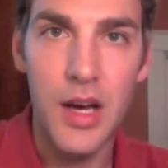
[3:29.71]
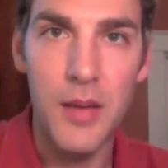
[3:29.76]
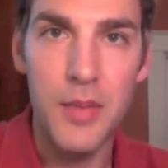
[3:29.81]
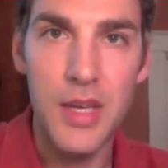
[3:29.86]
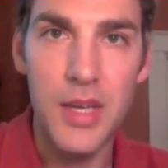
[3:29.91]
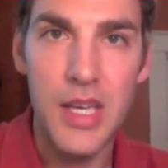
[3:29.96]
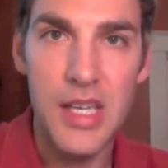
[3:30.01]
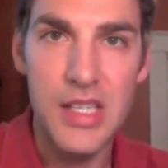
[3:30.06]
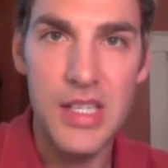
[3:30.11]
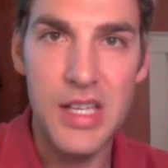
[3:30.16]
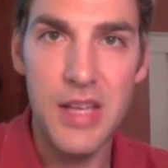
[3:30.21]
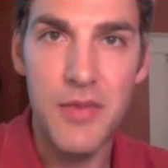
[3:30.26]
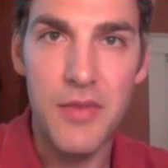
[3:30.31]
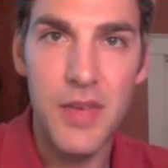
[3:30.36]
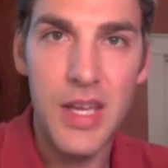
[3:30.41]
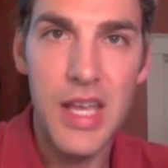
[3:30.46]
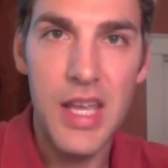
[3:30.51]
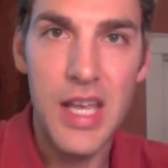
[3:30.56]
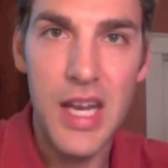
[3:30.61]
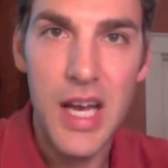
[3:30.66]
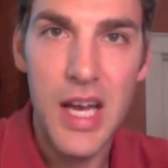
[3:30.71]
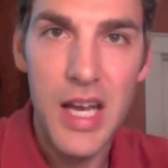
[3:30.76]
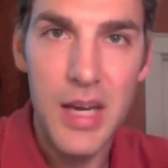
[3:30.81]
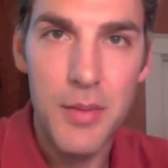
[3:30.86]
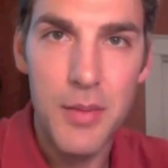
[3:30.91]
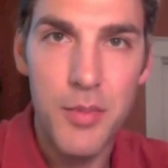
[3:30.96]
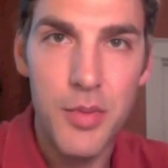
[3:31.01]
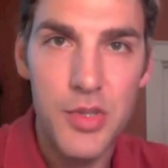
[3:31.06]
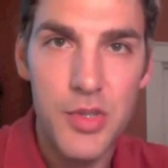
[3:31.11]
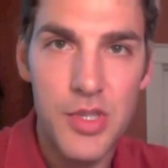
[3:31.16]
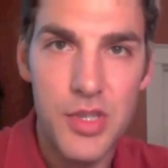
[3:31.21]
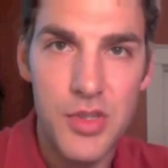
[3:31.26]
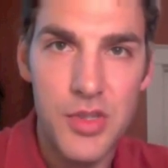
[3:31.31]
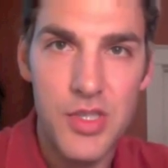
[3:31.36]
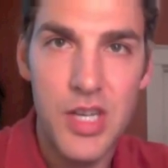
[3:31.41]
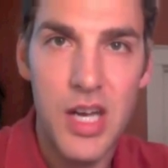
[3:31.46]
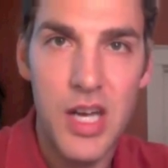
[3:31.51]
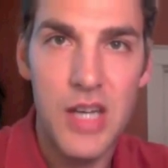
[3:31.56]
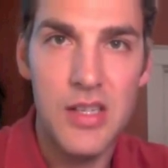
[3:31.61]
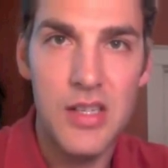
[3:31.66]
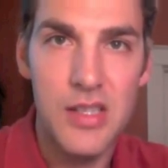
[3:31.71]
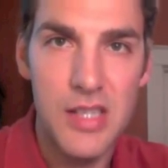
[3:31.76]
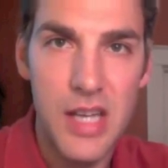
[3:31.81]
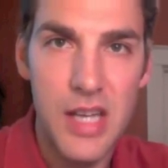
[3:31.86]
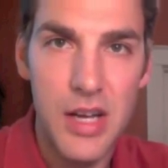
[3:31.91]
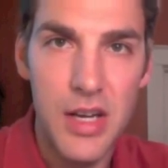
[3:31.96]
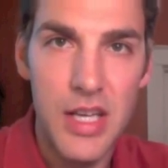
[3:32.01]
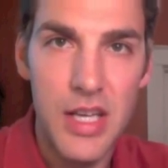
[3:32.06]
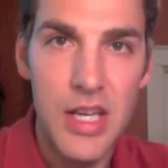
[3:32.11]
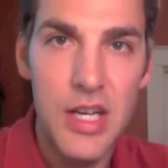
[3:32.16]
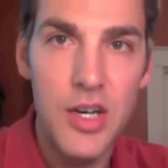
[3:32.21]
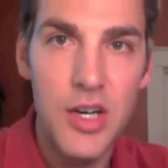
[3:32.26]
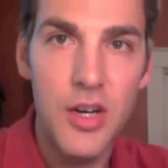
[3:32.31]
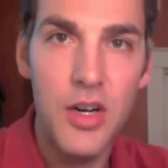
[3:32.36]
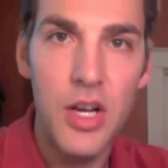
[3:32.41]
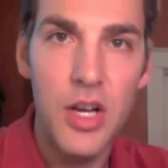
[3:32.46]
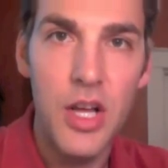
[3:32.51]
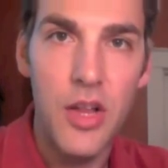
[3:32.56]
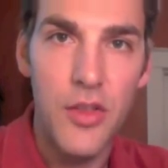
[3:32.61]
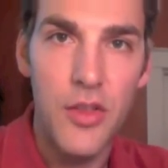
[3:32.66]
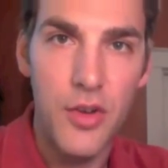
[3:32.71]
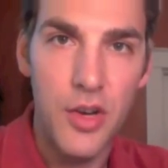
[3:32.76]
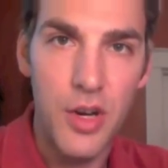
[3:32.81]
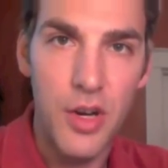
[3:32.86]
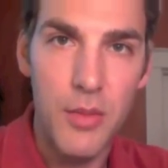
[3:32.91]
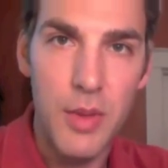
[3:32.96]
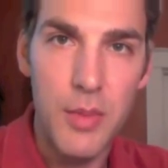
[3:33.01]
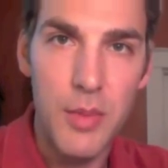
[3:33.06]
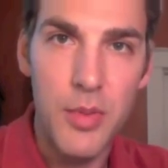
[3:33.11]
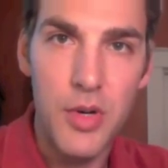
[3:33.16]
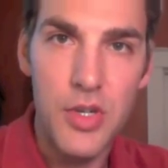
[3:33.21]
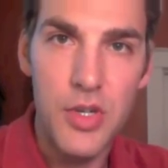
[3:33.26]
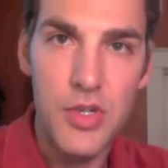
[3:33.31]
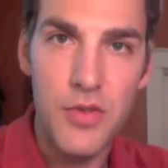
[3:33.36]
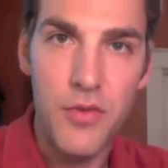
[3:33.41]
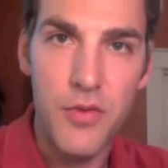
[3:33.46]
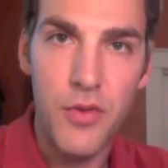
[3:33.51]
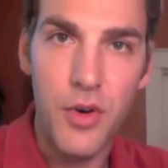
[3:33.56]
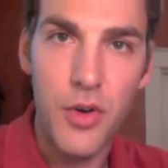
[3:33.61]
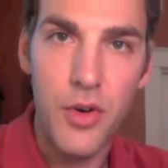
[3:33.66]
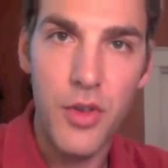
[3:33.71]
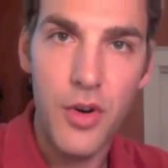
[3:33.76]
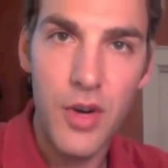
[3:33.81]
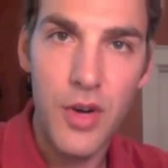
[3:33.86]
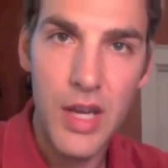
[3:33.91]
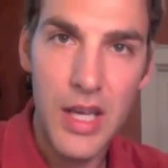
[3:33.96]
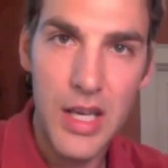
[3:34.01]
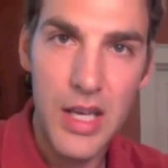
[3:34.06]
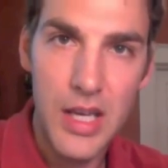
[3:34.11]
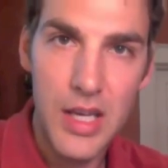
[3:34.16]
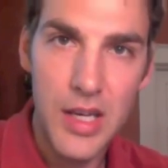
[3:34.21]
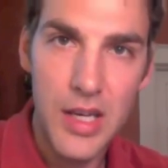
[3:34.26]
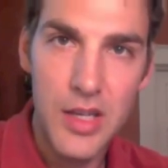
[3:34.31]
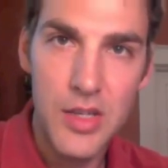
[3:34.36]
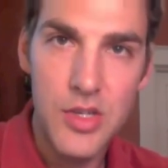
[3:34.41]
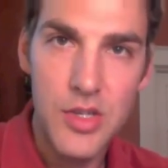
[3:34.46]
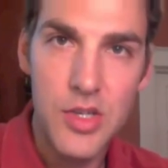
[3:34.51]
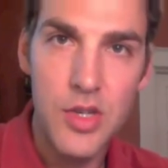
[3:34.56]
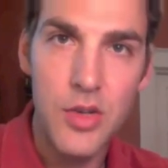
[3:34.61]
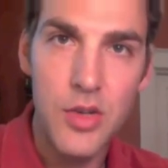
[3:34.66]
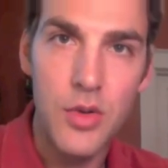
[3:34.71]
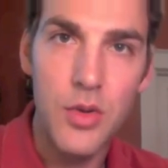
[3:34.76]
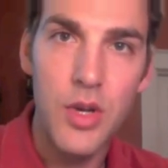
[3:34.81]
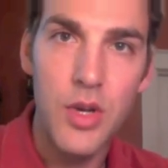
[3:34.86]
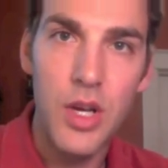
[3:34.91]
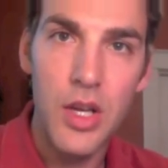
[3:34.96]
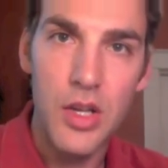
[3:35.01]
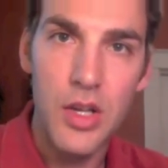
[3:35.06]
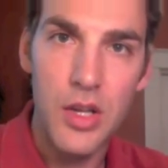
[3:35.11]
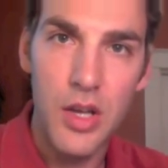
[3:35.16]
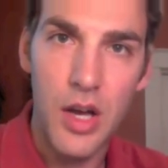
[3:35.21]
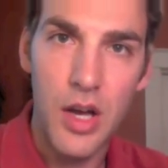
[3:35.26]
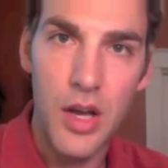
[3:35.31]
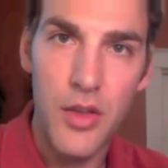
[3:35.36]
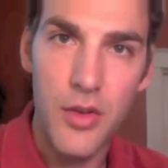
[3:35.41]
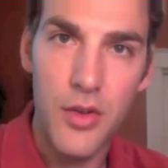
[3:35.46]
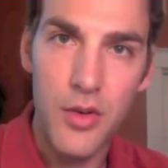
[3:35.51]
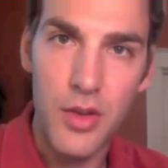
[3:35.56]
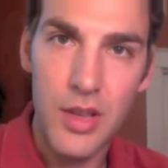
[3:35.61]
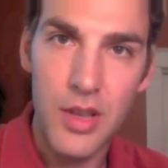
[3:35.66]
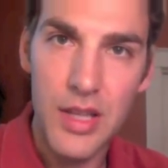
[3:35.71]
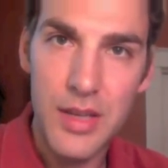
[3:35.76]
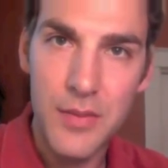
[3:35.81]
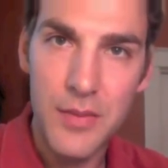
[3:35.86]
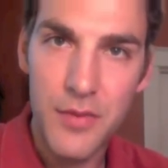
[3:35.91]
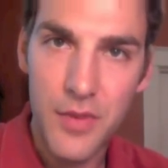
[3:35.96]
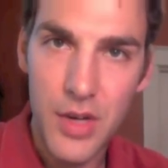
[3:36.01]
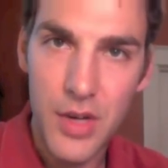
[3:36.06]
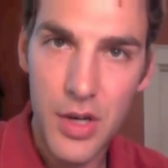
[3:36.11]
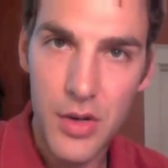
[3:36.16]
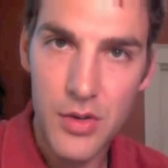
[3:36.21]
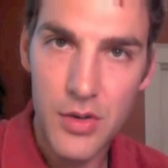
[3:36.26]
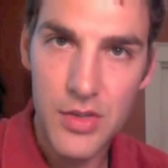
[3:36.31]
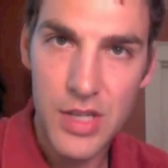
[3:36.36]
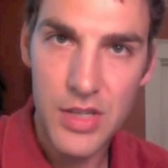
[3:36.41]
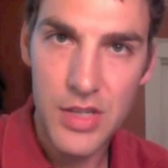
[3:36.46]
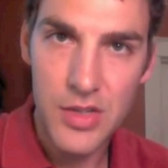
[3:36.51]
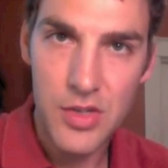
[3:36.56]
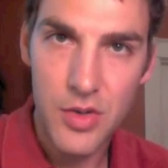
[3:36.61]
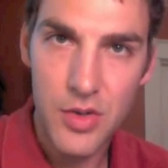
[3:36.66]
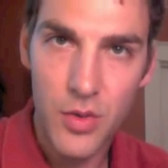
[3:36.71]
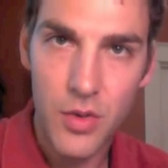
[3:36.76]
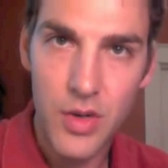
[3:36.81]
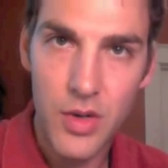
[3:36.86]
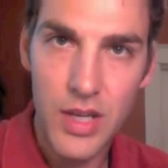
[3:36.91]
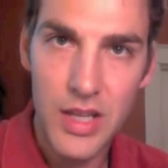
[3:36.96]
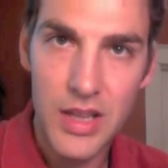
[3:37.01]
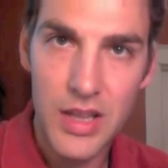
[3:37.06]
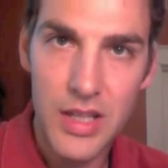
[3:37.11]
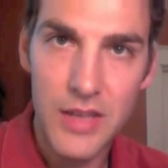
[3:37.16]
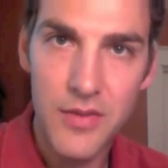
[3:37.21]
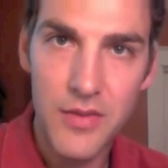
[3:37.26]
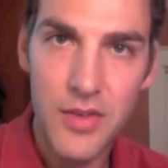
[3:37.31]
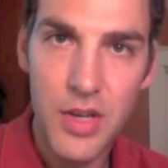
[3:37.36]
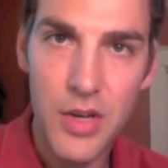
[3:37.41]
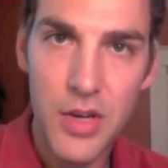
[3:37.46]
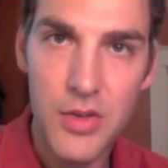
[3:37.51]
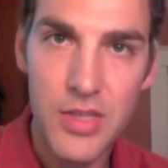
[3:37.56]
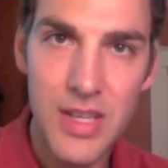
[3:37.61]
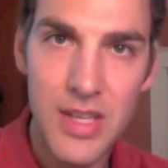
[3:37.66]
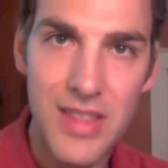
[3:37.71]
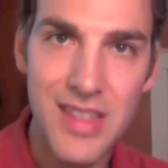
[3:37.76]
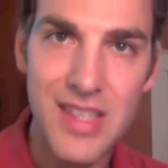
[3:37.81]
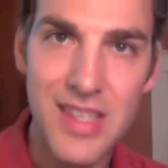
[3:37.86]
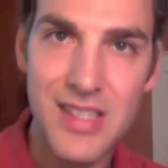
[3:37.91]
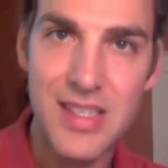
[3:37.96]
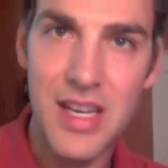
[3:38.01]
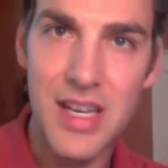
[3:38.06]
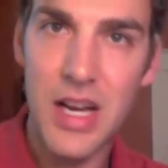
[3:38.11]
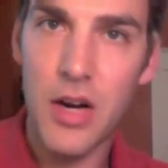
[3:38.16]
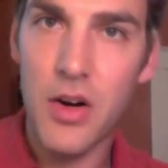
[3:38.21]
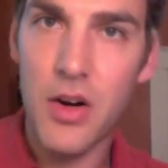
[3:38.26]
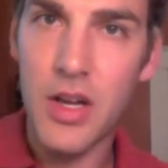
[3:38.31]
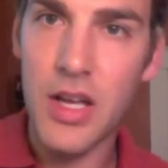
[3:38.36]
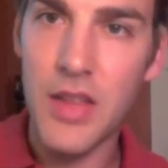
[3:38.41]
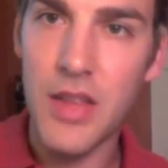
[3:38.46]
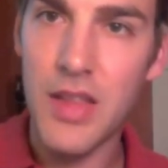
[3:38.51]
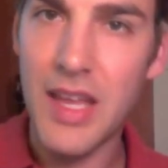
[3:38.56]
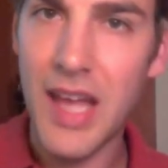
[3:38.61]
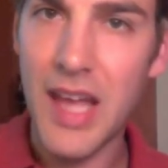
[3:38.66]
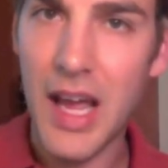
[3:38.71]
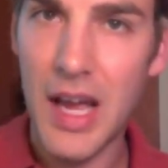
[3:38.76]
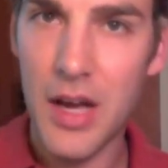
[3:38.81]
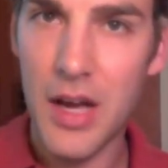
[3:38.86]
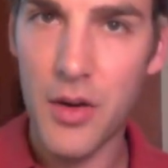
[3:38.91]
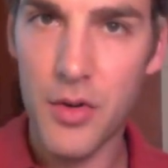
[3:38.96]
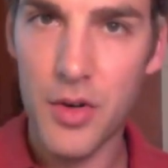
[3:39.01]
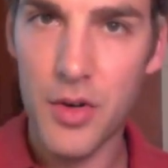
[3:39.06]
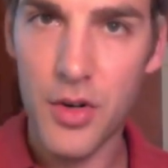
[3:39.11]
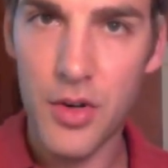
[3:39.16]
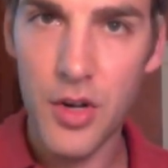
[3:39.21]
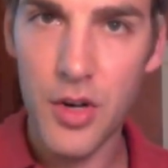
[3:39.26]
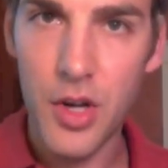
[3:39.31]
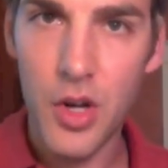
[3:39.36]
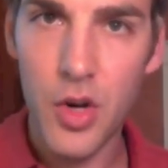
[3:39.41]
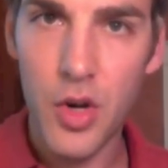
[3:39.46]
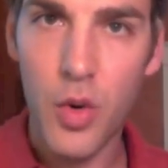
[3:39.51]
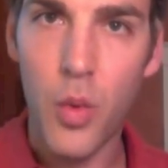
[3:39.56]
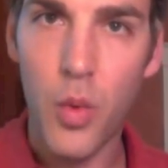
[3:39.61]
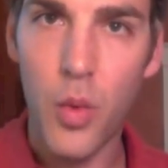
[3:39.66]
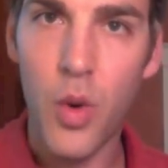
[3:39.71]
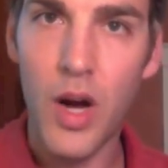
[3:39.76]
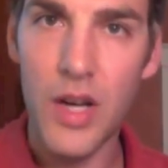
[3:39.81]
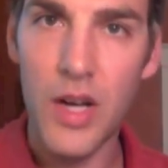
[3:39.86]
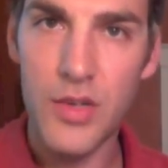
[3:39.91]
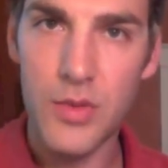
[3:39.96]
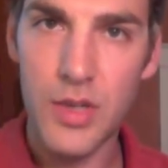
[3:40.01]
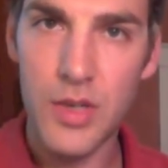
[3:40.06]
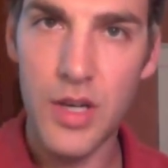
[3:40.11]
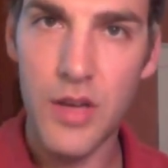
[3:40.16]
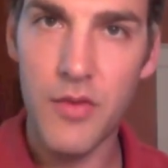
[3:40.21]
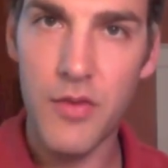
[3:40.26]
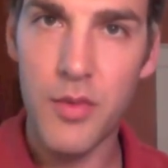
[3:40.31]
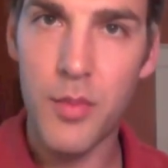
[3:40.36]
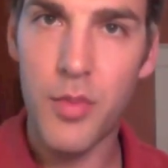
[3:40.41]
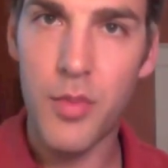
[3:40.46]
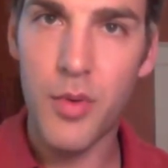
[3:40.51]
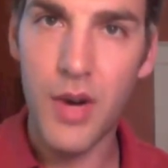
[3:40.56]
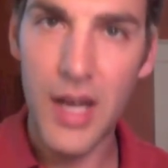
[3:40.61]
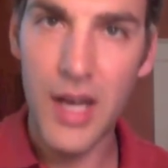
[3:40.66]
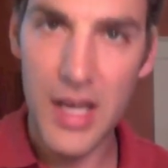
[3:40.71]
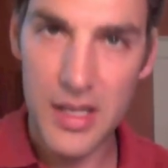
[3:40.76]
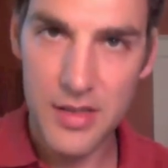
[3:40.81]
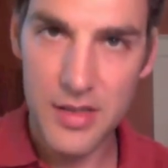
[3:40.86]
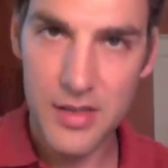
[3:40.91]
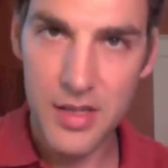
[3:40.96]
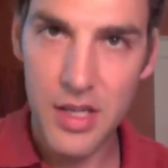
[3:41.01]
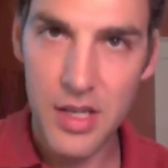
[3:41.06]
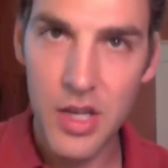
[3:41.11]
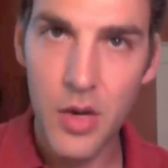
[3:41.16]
Because if it cannot push those toxins out here, they're going to be pushed further in to other lymph nodes and stored in lymph nodes in this area, the outer quadrant of the breast,